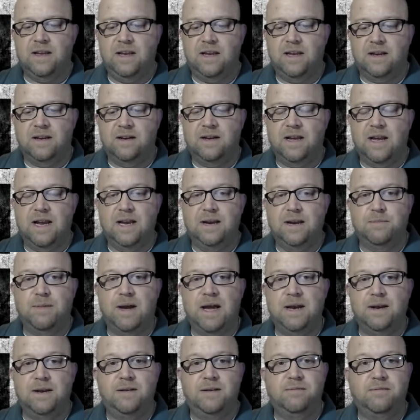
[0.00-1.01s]
And he
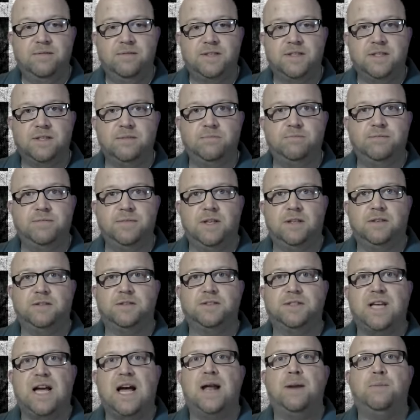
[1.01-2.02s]
made some little
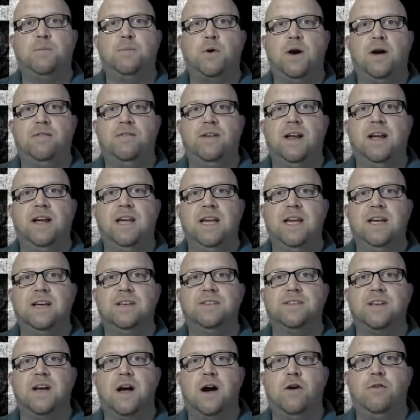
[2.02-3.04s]
side profit, I
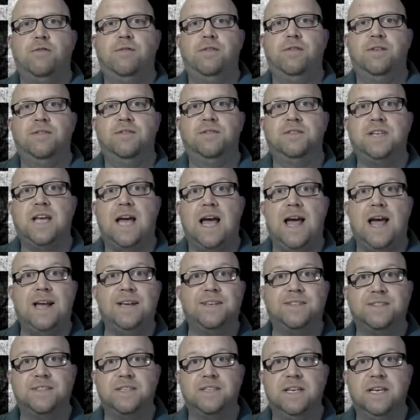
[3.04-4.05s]
guess, off of
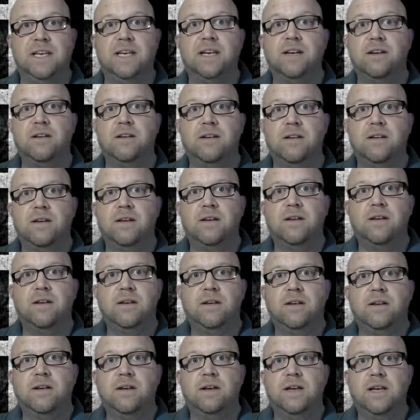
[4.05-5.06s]
taxing
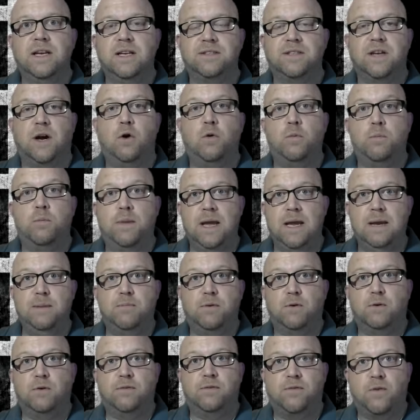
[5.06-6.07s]
his own
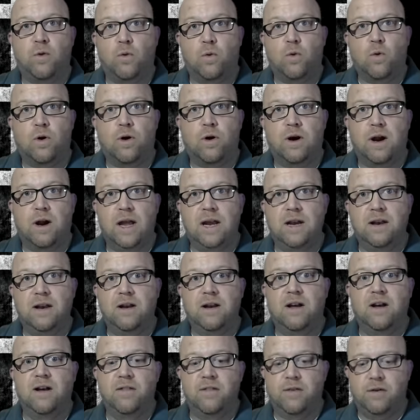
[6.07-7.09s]
people for
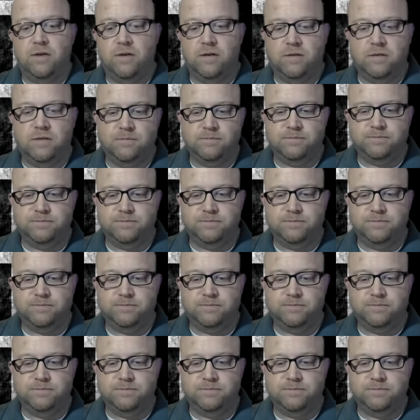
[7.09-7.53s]
another.